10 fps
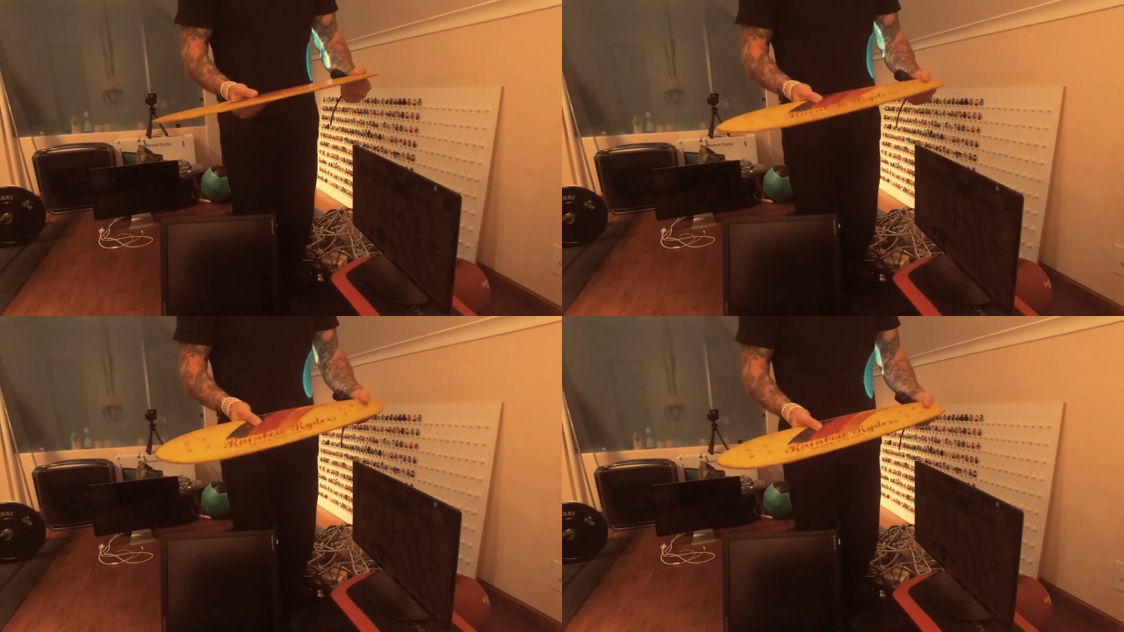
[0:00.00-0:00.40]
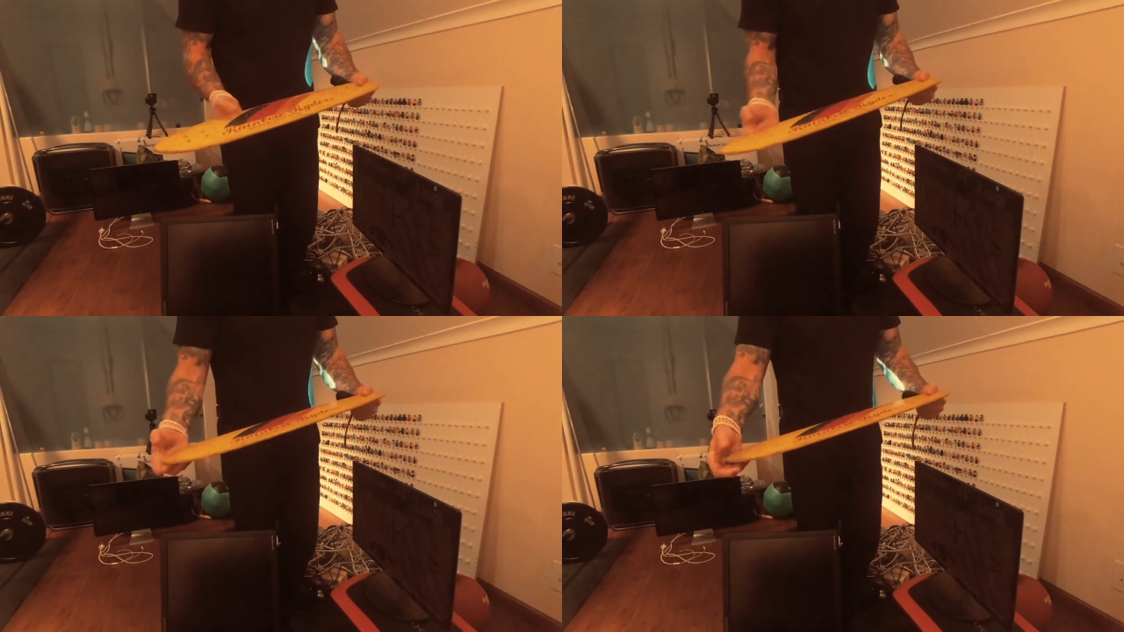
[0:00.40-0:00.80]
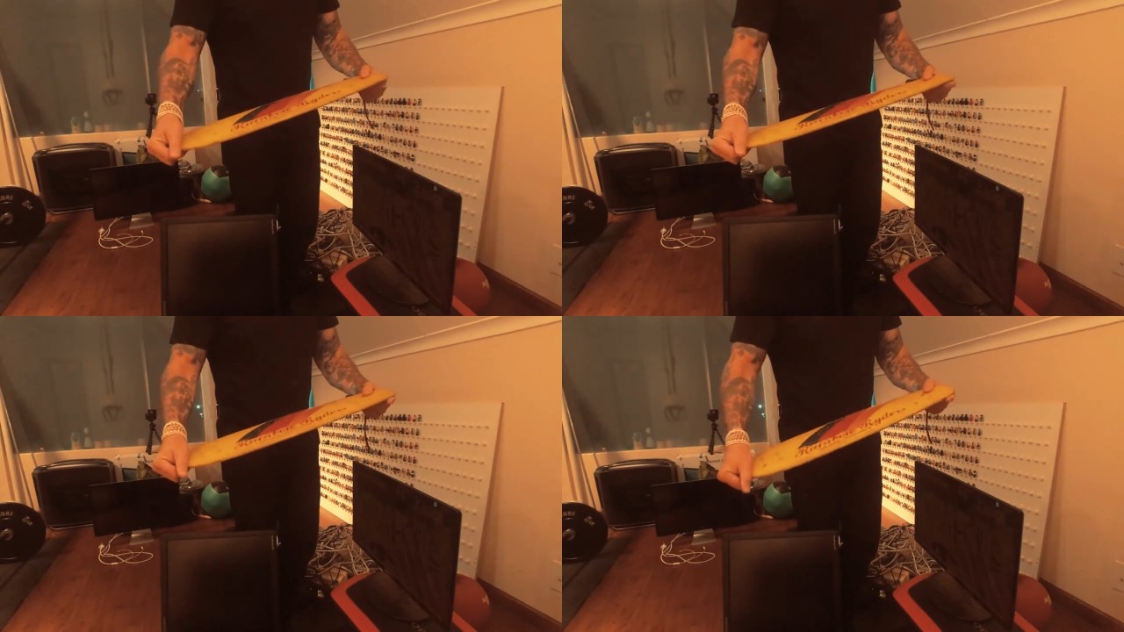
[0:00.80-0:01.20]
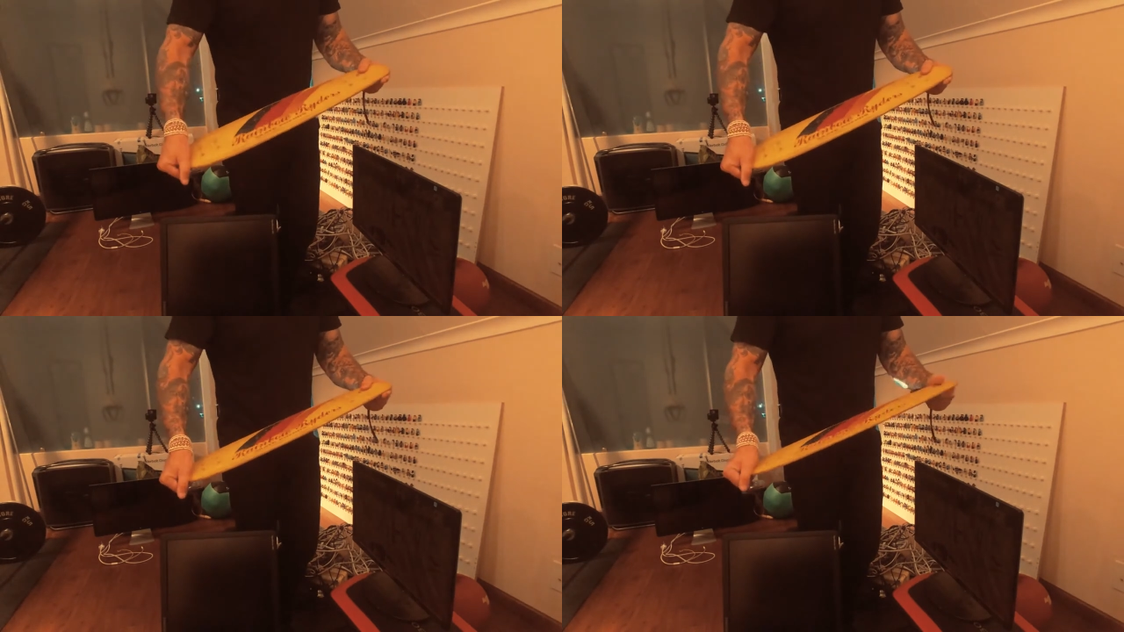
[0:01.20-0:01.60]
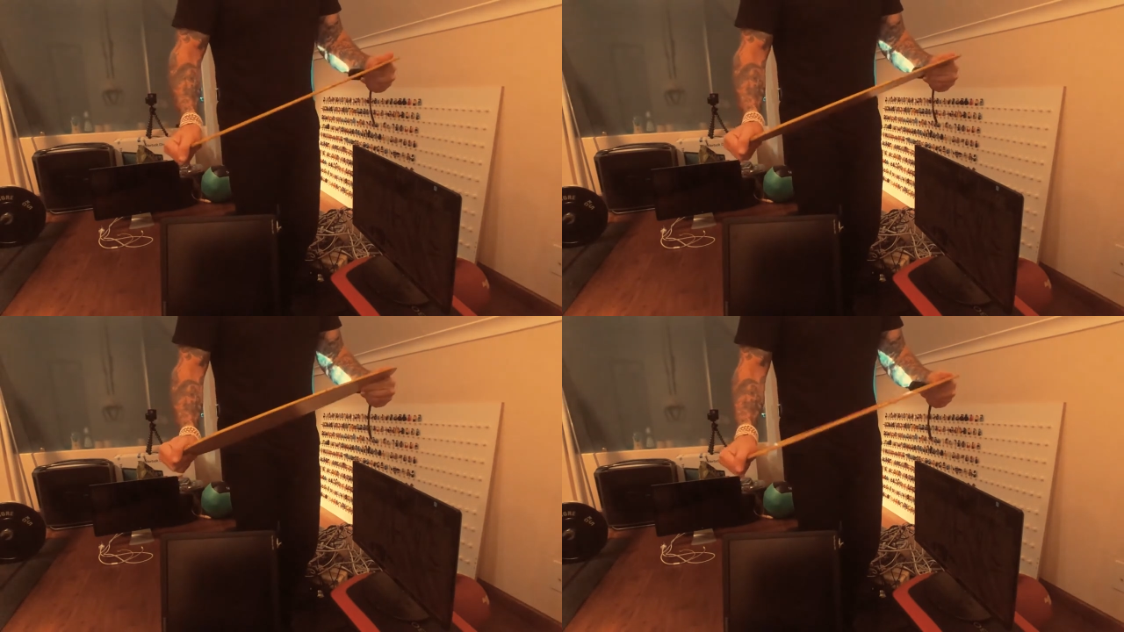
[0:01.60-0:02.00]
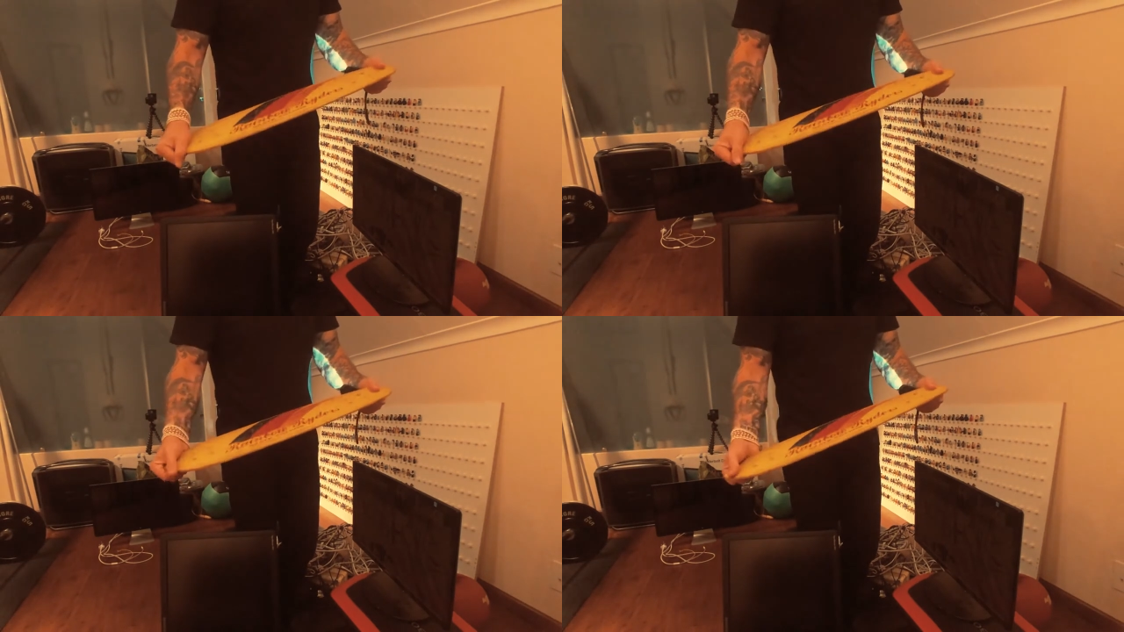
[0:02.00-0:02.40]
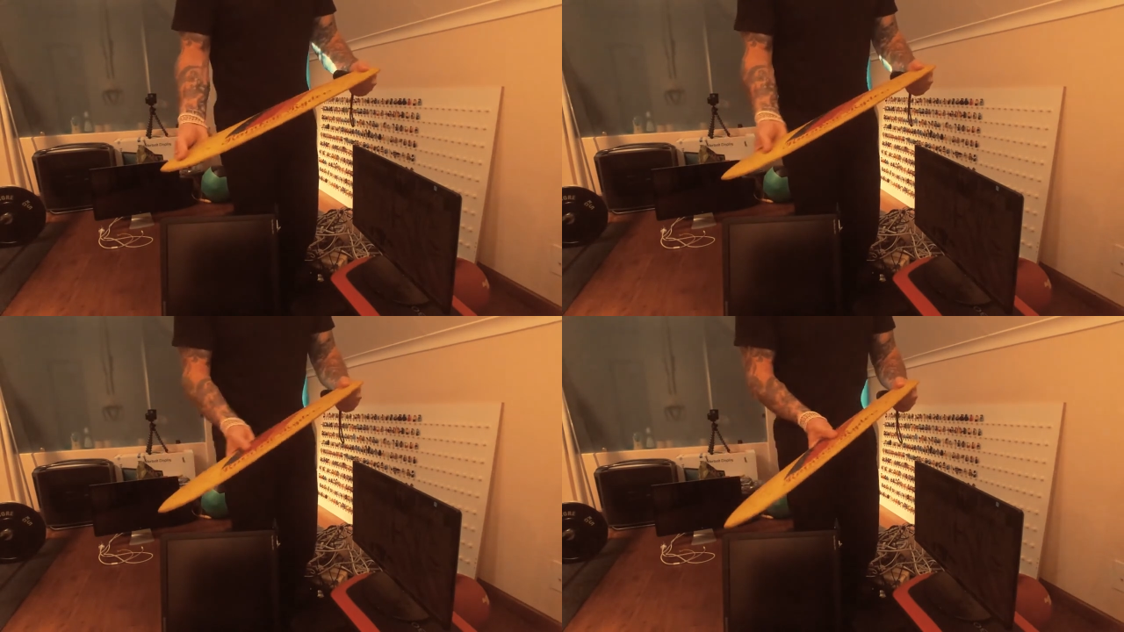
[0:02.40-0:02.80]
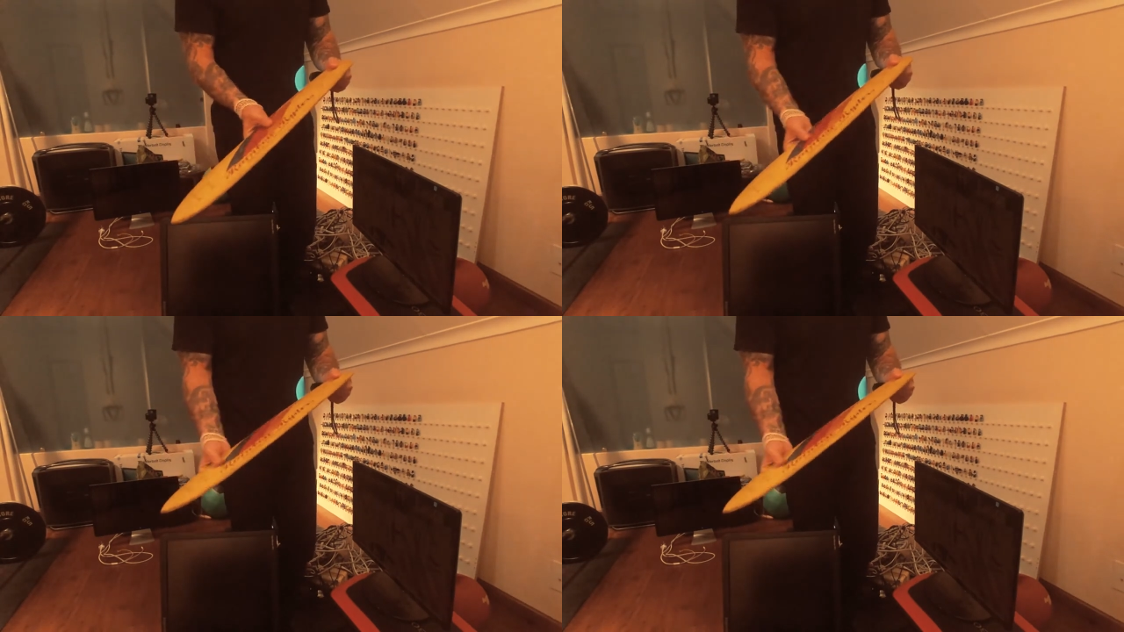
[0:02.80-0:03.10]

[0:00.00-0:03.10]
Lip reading: Nobody's mouth can be seen.